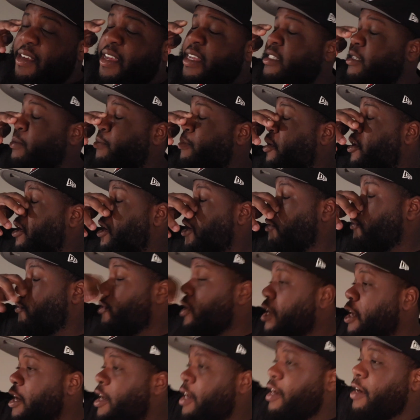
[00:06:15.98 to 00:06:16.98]
is a part
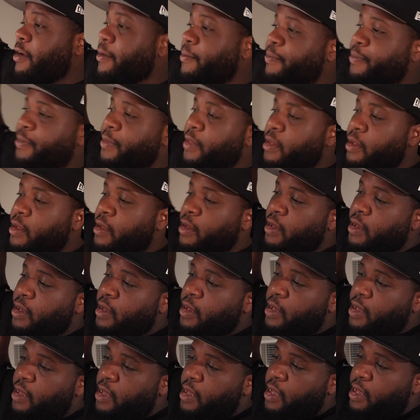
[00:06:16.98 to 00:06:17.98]
where
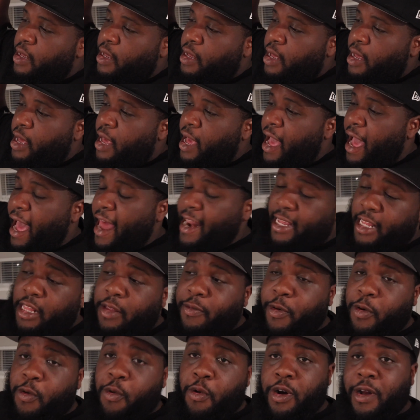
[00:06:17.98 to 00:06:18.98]
I didn't get
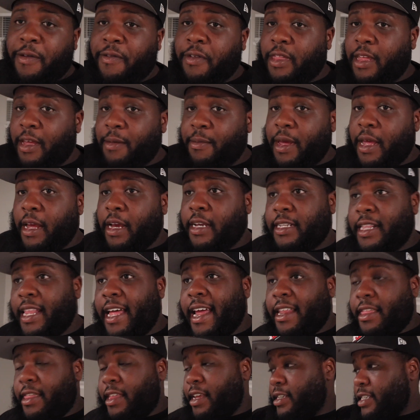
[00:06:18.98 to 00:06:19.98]
to record everything, man, because a
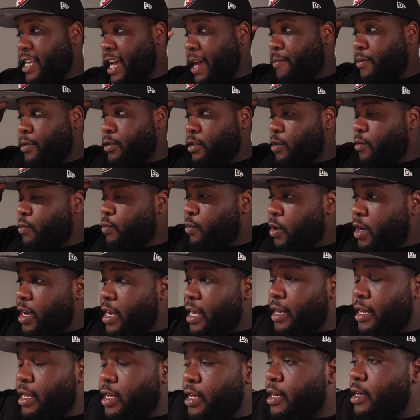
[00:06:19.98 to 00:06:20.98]
lot of things happened. So
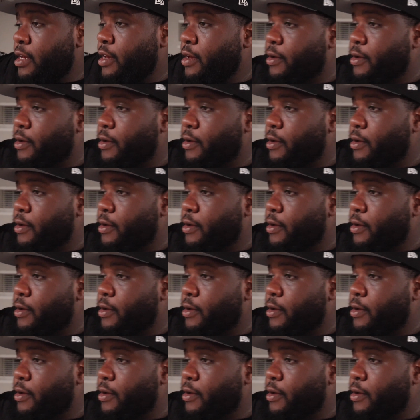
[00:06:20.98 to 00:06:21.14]
one,